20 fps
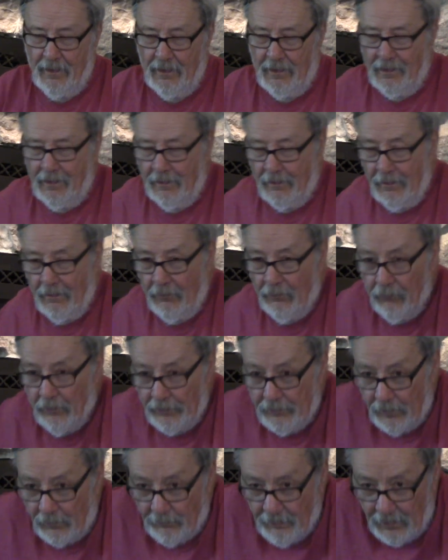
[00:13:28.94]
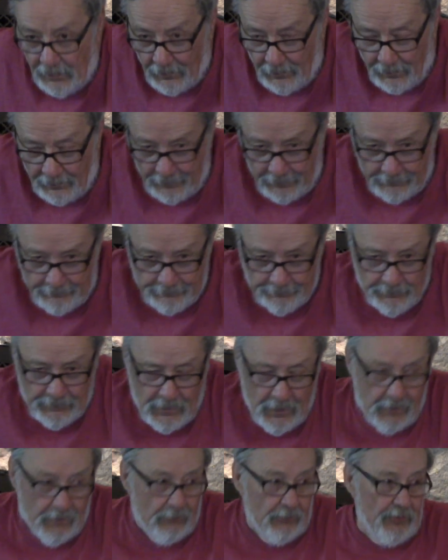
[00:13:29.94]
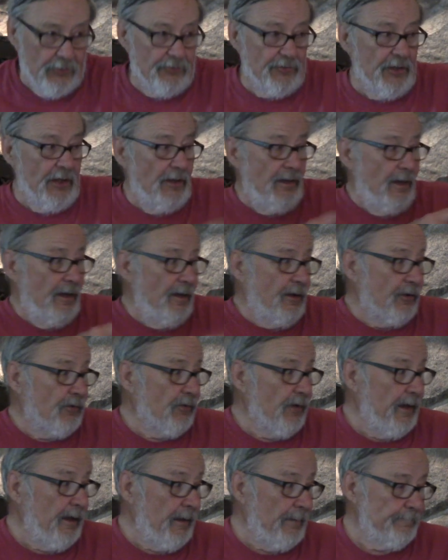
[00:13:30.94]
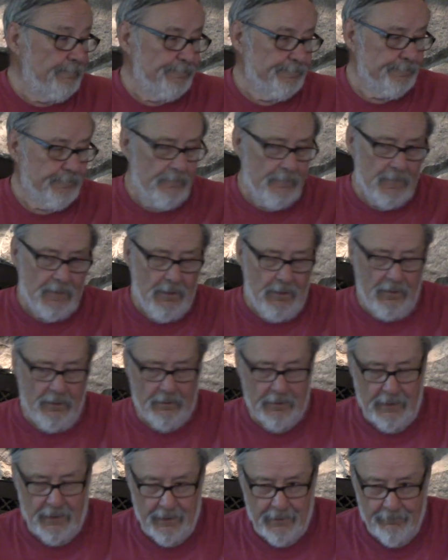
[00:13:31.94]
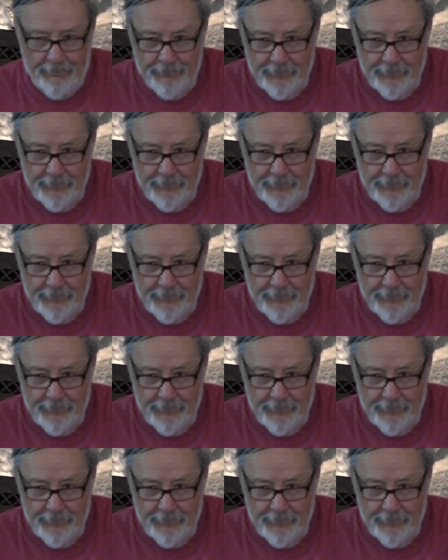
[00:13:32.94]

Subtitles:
When you're bear hunting and when you're sitting in the tree. Okay.